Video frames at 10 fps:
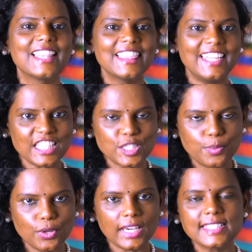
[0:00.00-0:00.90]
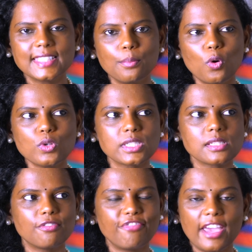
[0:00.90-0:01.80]
the next book is the
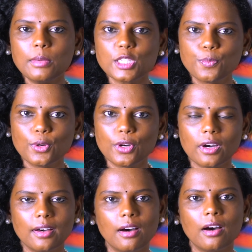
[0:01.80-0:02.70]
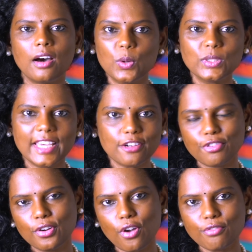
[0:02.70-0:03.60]
most famous book uh, out there
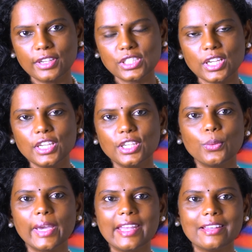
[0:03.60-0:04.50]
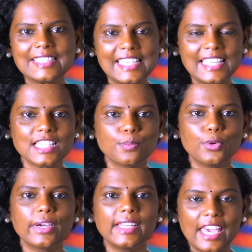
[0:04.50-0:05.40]
for nonfiction. You can see this
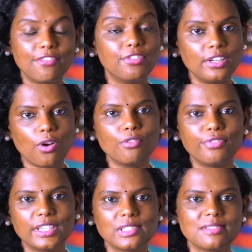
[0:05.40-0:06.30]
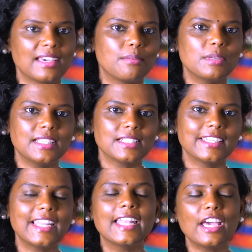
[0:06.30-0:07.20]
book in every nonfiction
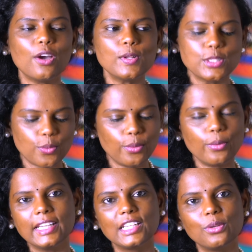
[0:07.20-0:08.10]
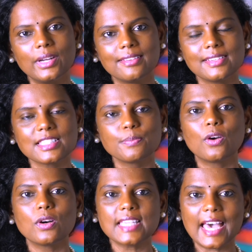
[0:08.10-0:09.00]
recommendation, and I also included this
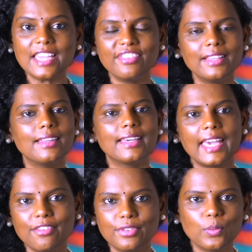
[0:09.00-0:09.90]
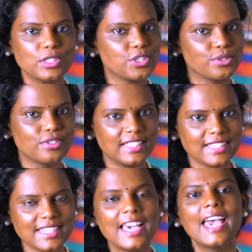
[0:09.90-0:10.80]
because I feel like everyone should read
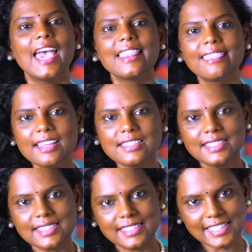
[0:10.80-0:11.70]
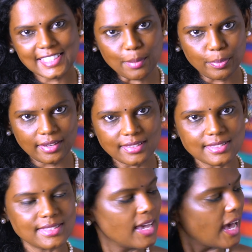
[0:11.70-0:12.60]
it. And that is The
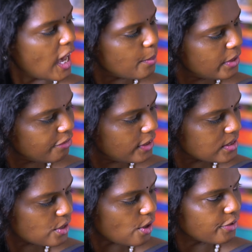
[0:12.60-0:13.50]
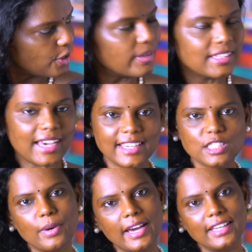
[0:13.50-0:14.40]
Sapiens A Brief History of
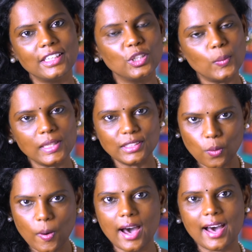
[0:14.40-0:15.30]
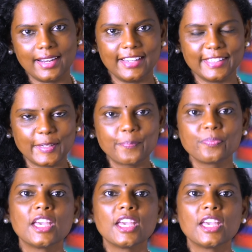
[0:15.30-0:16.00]
Humankind by Yuval Noah Harari.